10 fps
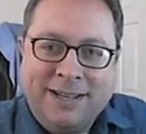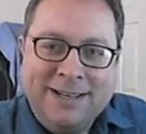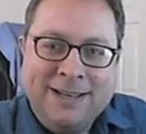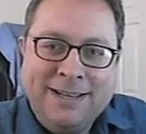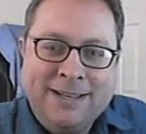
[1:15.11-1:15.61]

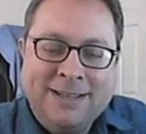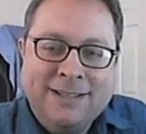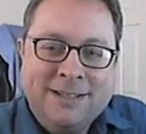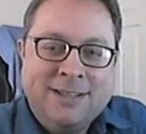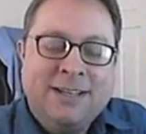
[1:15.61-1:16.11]

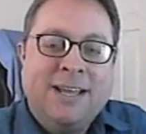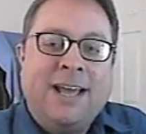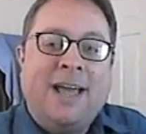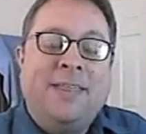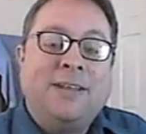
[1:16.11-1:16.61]

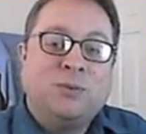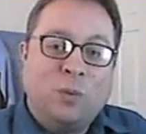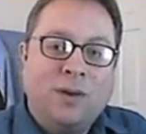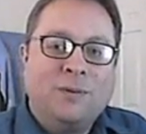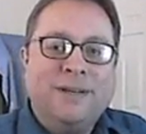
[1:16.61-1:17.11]
and that's
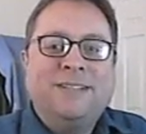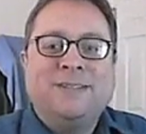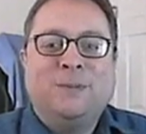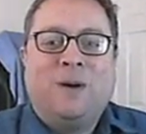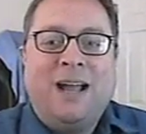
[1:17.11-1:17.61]
one
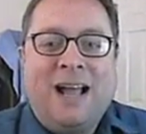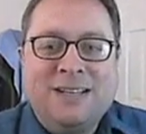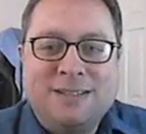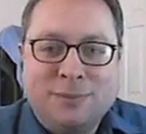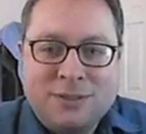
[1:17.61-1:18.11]
reason why
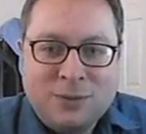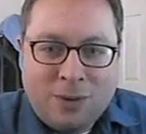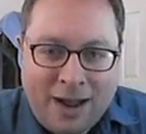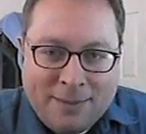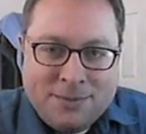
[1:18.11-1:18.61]
I
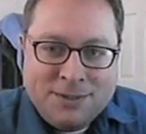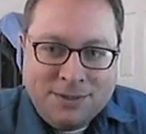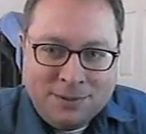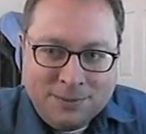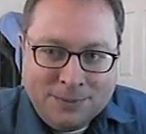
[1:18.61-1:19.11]
subscribe to
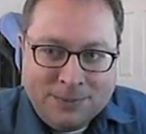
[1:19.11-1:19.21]
you,